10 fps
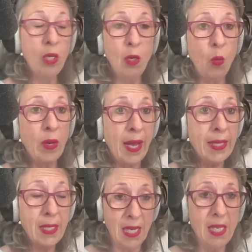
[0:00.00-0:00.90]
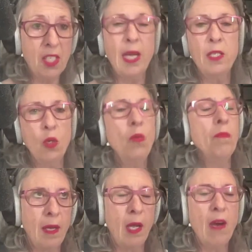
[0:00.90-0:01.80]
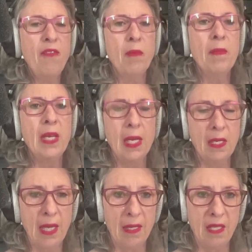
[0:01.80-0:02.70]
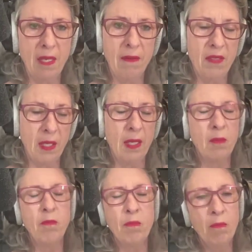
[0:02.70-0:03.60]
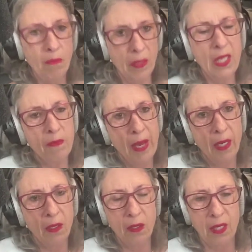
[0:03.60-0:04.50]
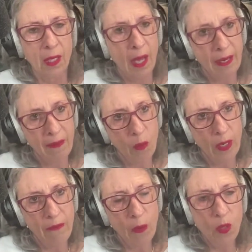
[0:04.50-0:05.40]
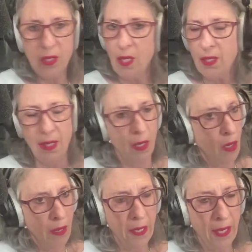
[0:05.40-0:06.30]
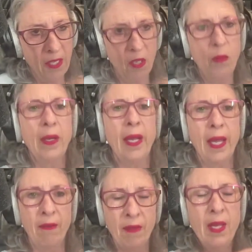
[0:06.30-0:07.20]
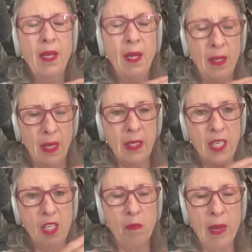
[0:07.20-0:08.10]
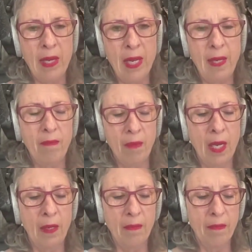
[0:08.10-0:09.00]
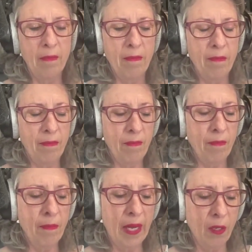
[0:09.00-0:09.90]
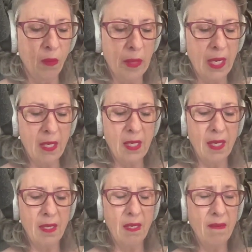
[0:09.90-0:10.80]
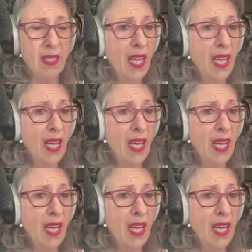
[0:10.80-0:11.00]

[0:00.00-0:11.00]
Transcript: You know, when I teach, I do I offer mini intensives. I because medical is a lot of what I focus on. It's not all that I do, but I have I teach many um, medical mini intensives,